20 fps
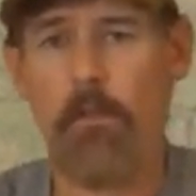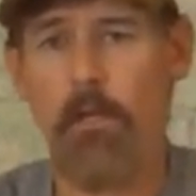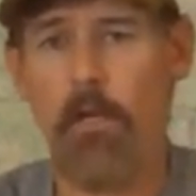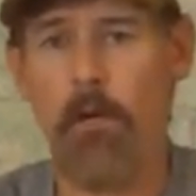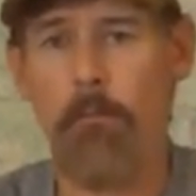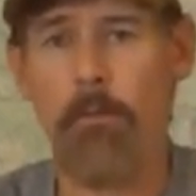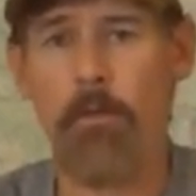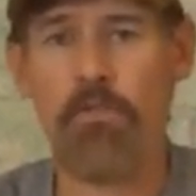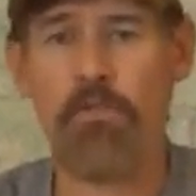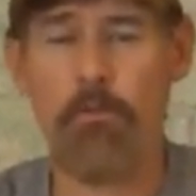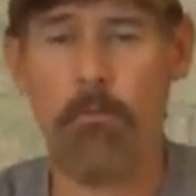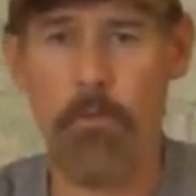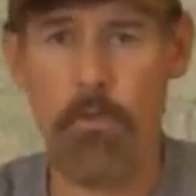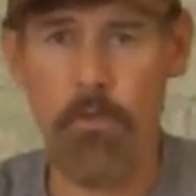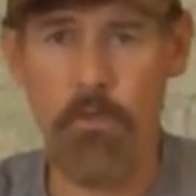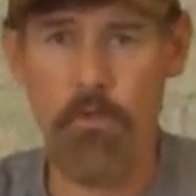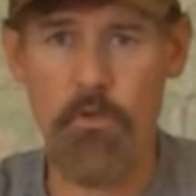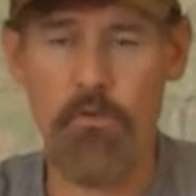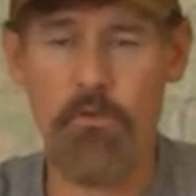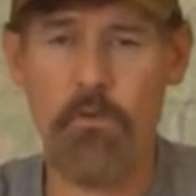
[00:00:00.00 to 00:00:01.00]
help us to
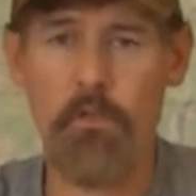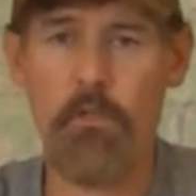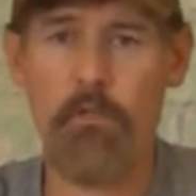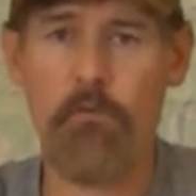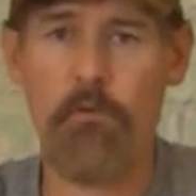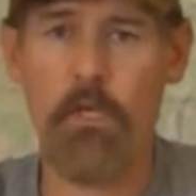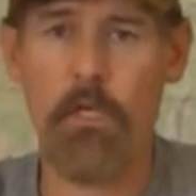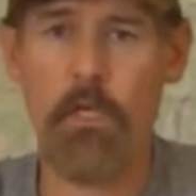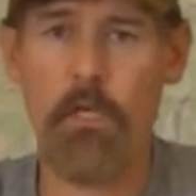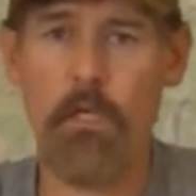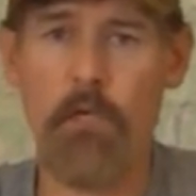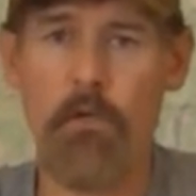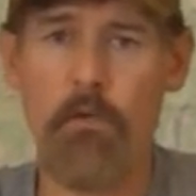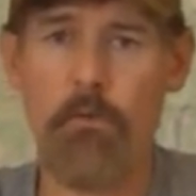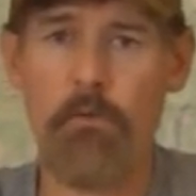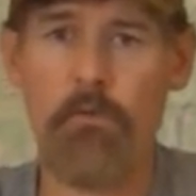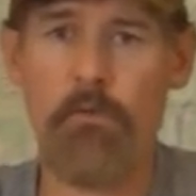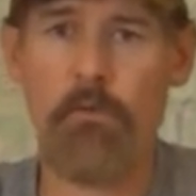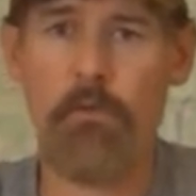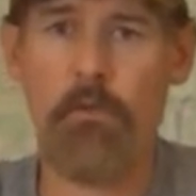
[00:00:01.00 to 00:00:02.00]
produce these
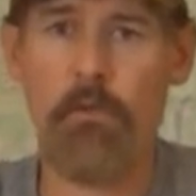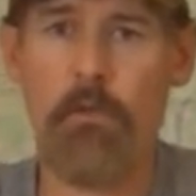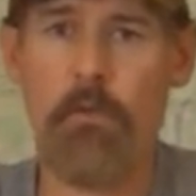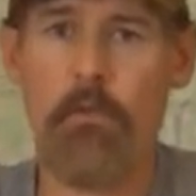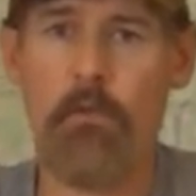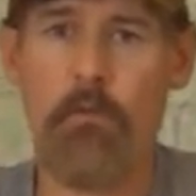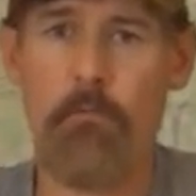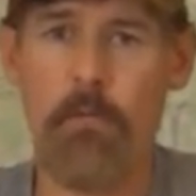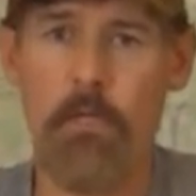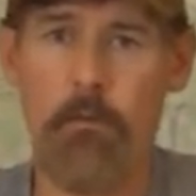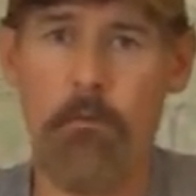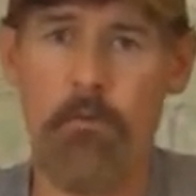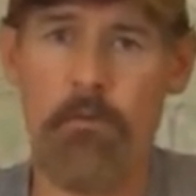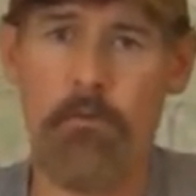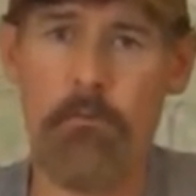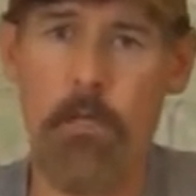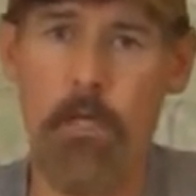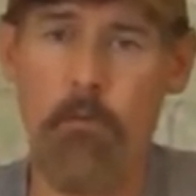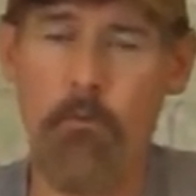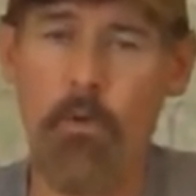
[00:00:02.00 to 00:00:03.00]
videos, to be able to
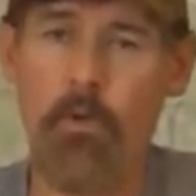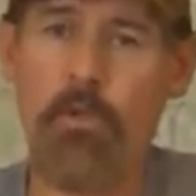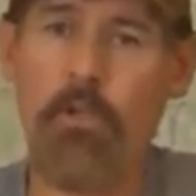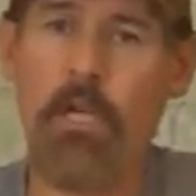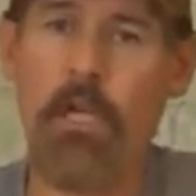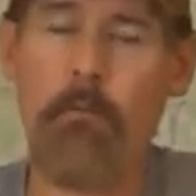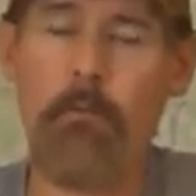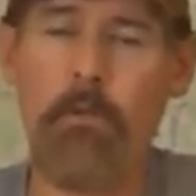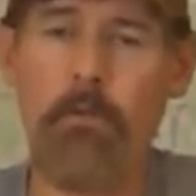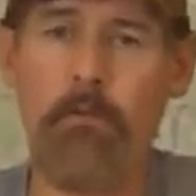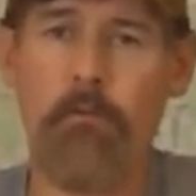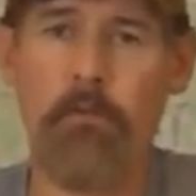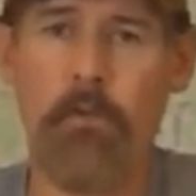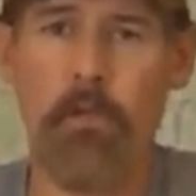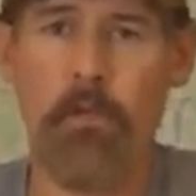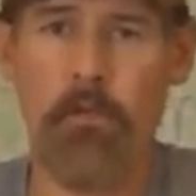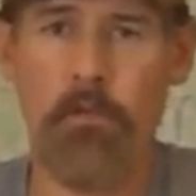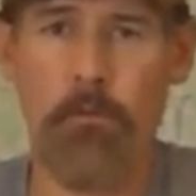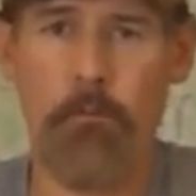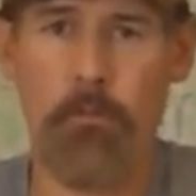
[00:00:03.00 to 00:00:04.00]
spend more time in the
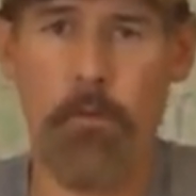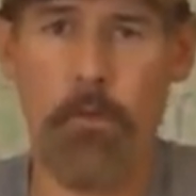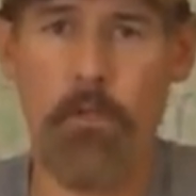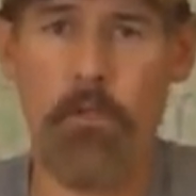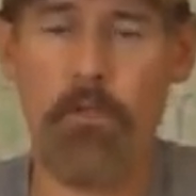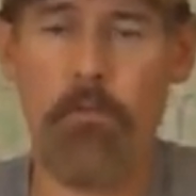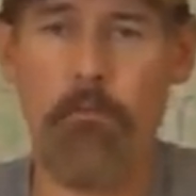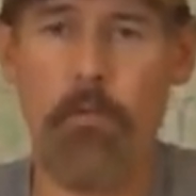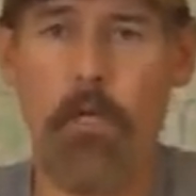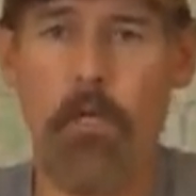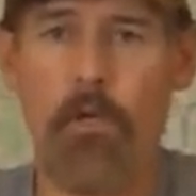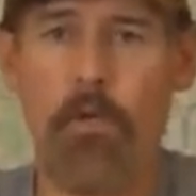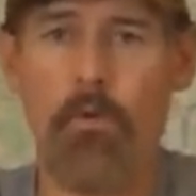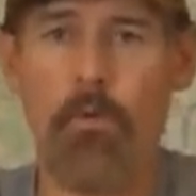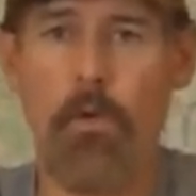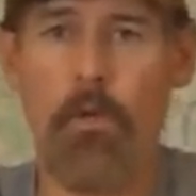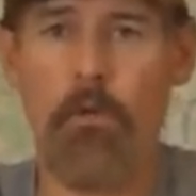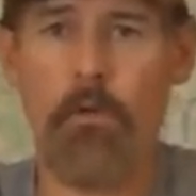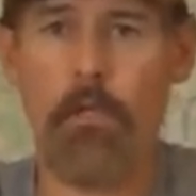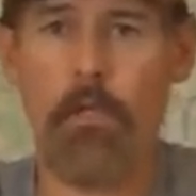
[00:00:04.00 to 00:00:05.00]
field, to bring you better
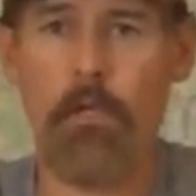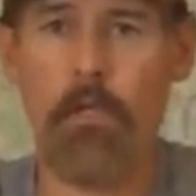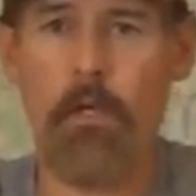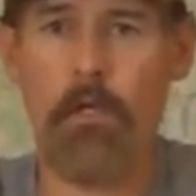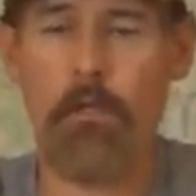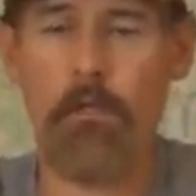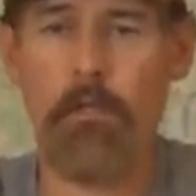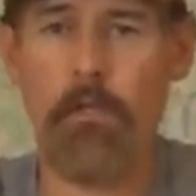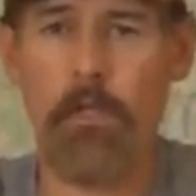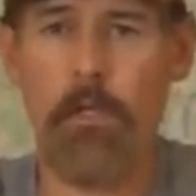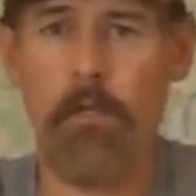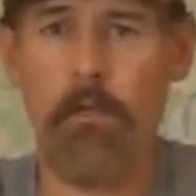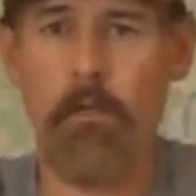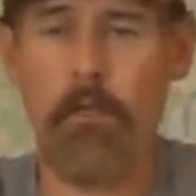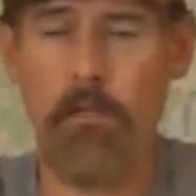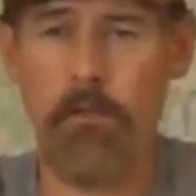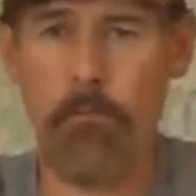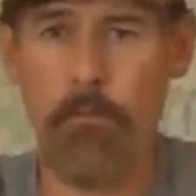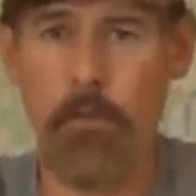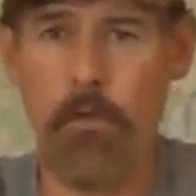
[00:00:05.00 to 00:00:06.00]
quality content,
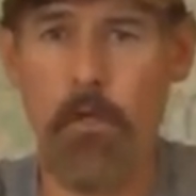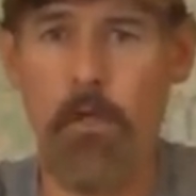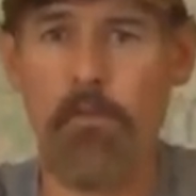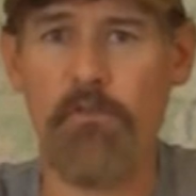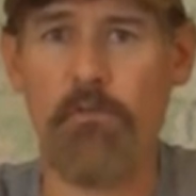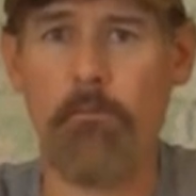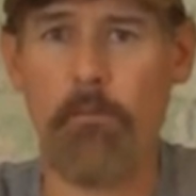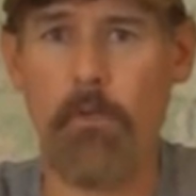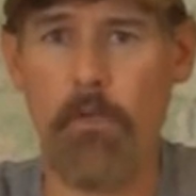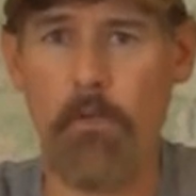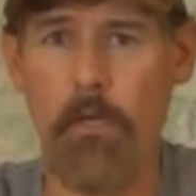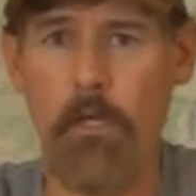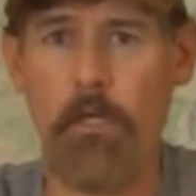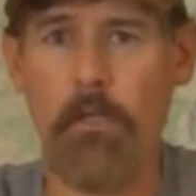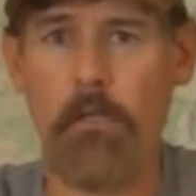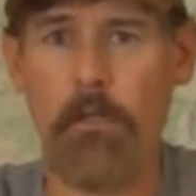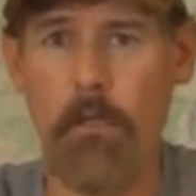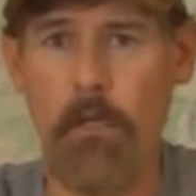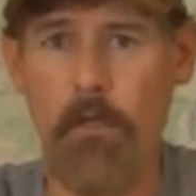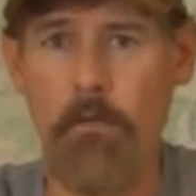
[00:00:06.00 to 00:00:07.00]
and to put on some
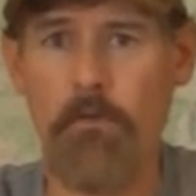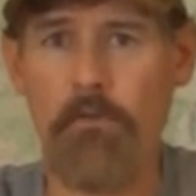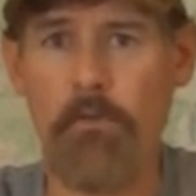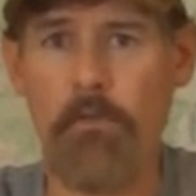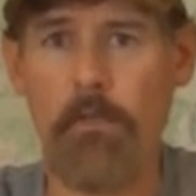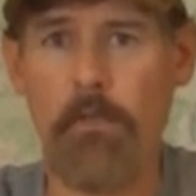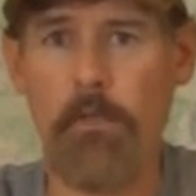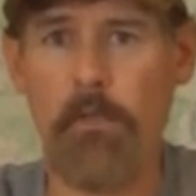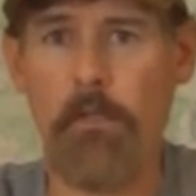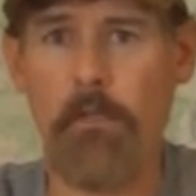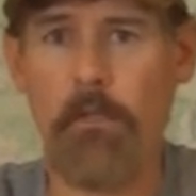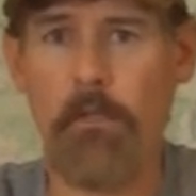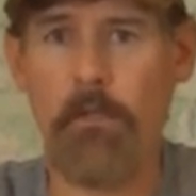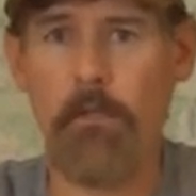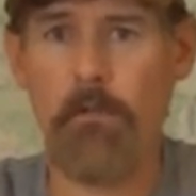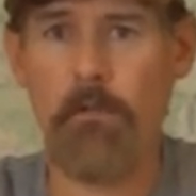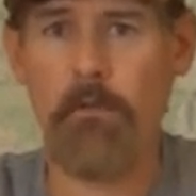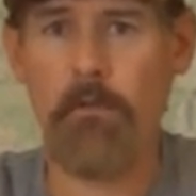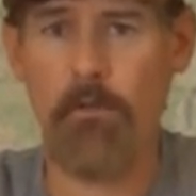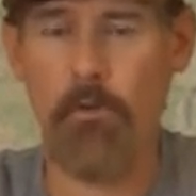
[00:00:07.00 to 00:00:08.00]
great hunts.
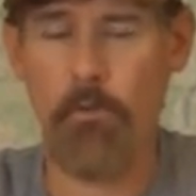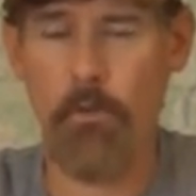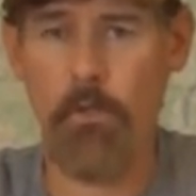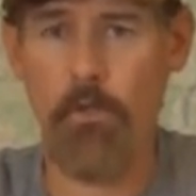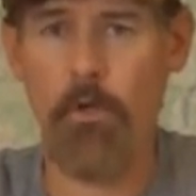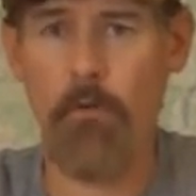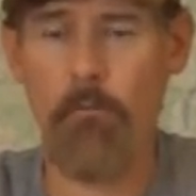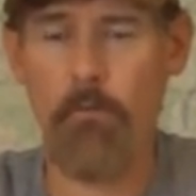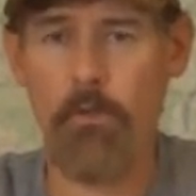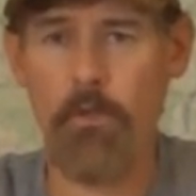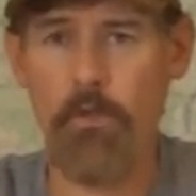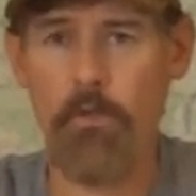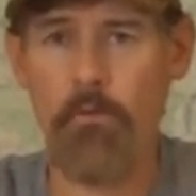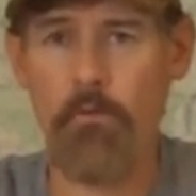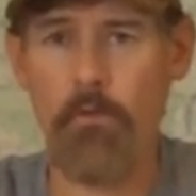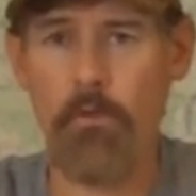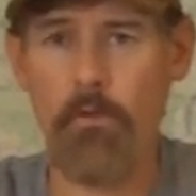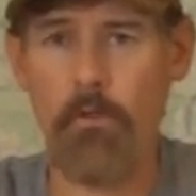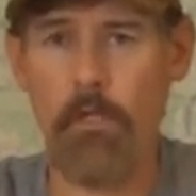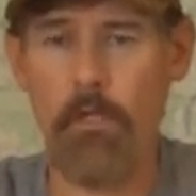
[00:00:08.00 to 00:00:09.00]
So we hope that you
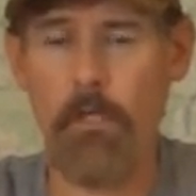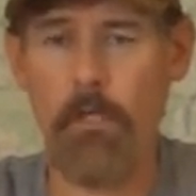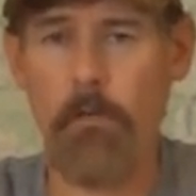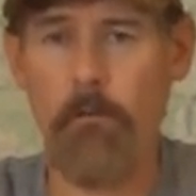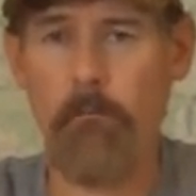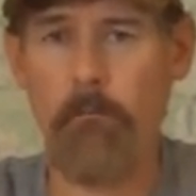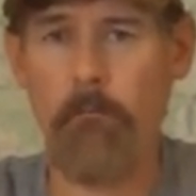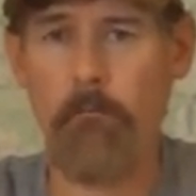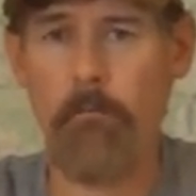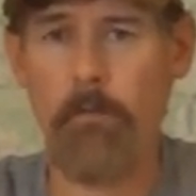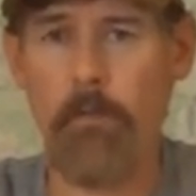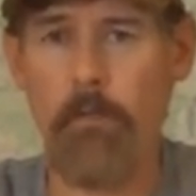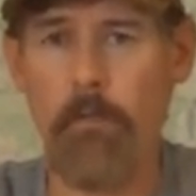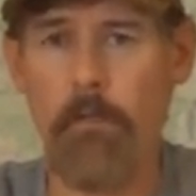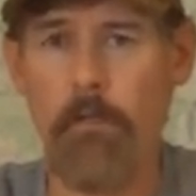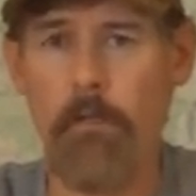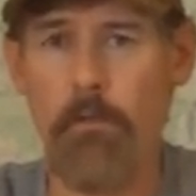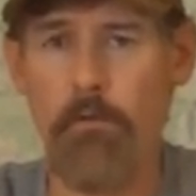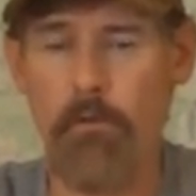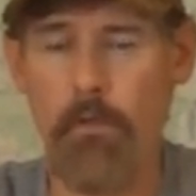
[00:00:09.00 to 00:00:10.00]
will
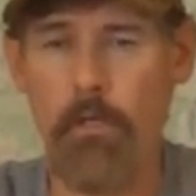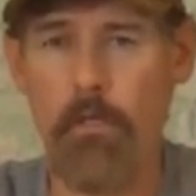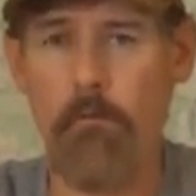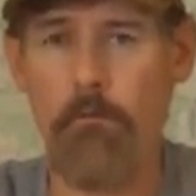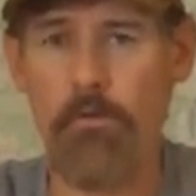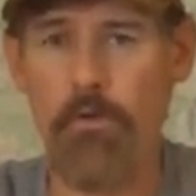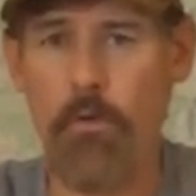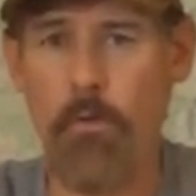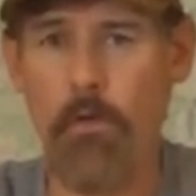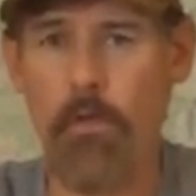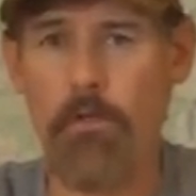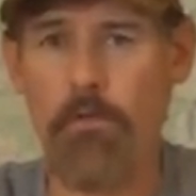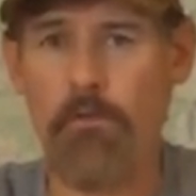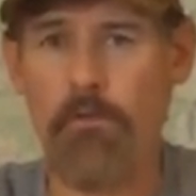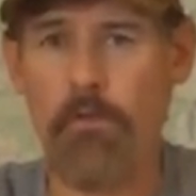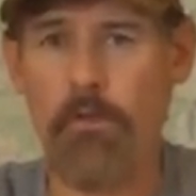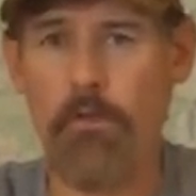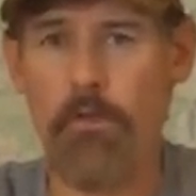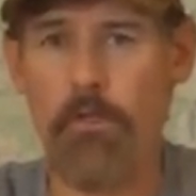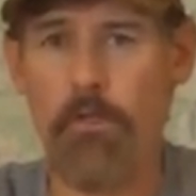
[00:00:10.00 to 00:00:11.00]
come join
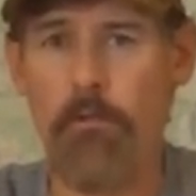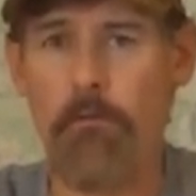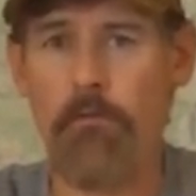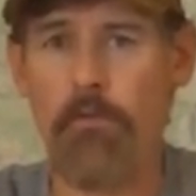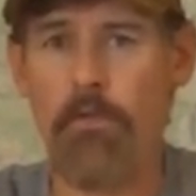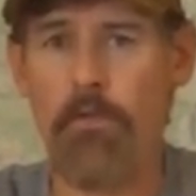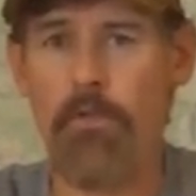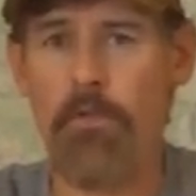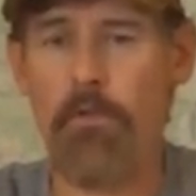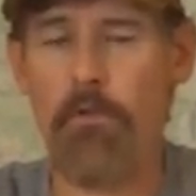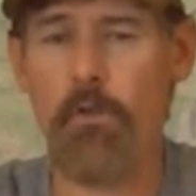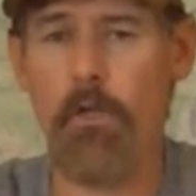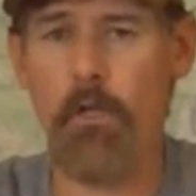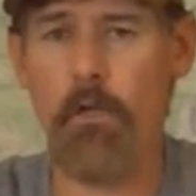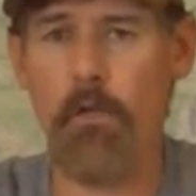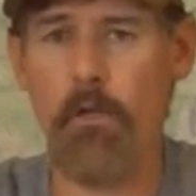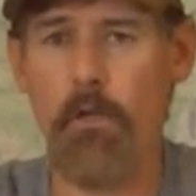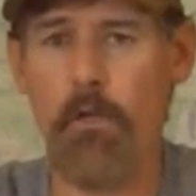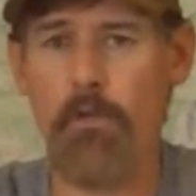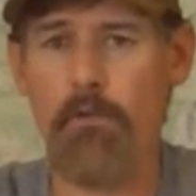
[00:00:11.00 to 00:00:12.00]
us in the near future
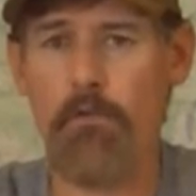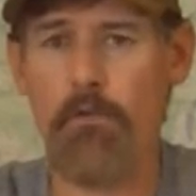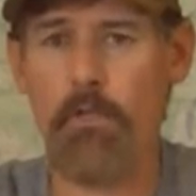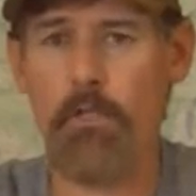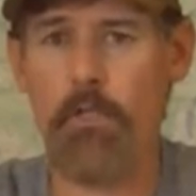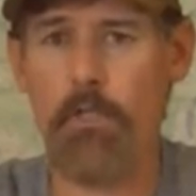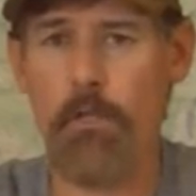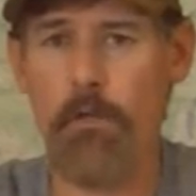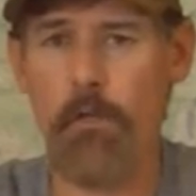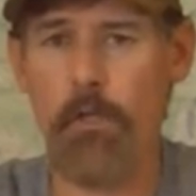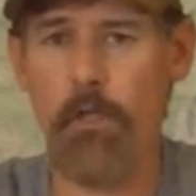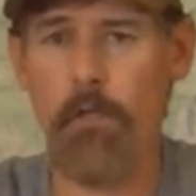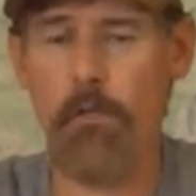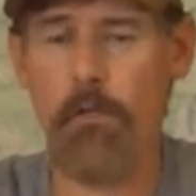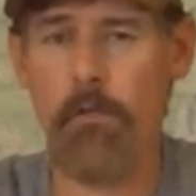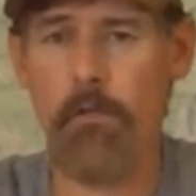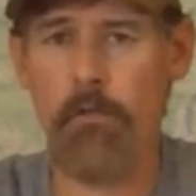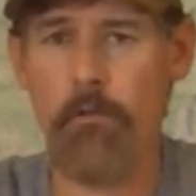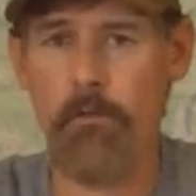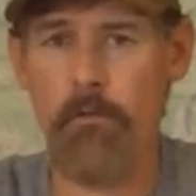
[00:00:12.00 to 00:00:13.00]
on an archery deer hunt.
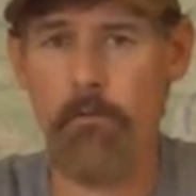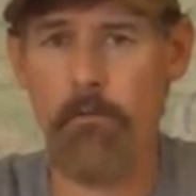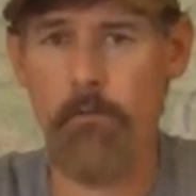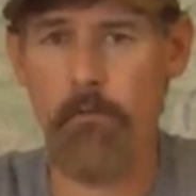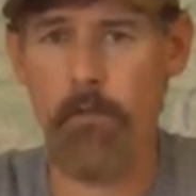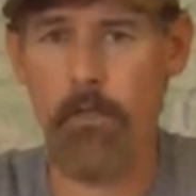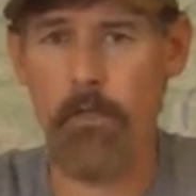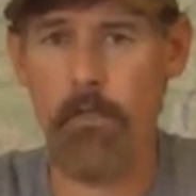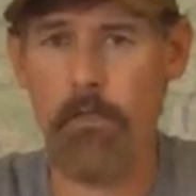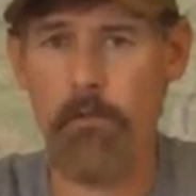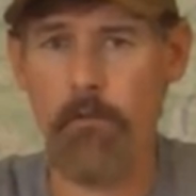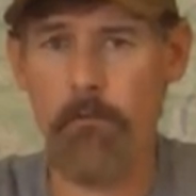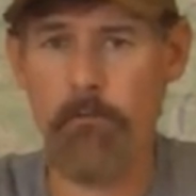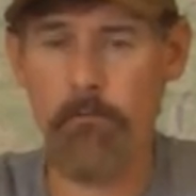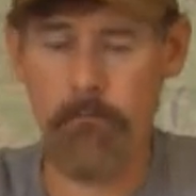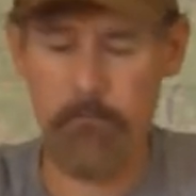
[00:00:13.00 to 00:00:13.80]
Thank you.